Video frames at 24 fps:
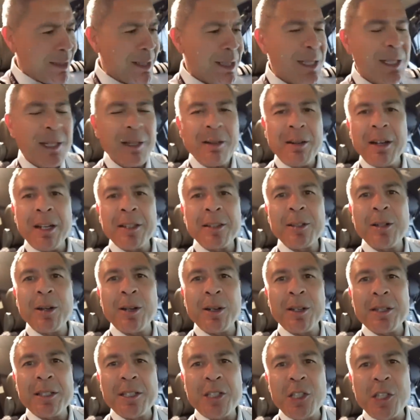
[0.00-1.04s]
See you out there
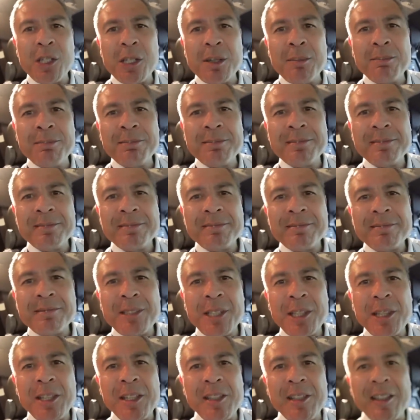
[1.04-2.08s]
on the gym
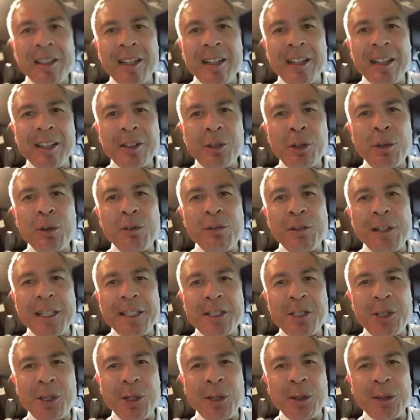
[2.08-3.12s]
with the crew fit
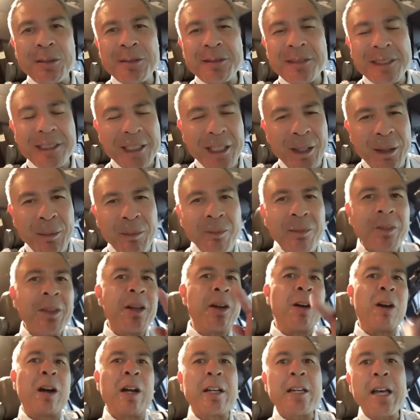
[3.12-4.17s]
shirt. So,
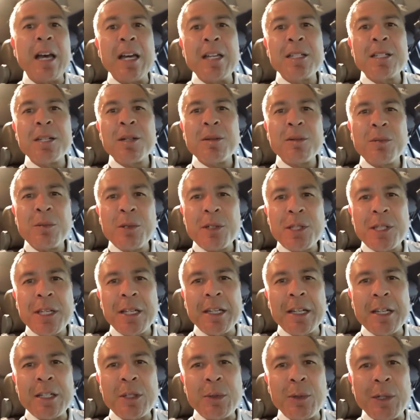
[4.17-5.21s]
all right guys, we'll see you
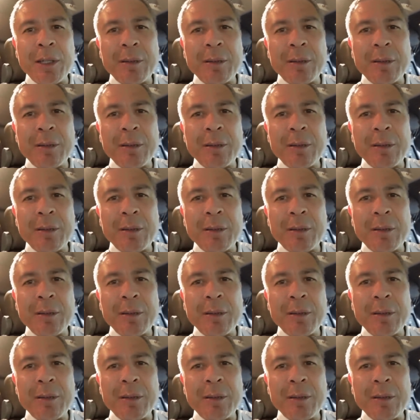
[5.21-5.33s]
next week.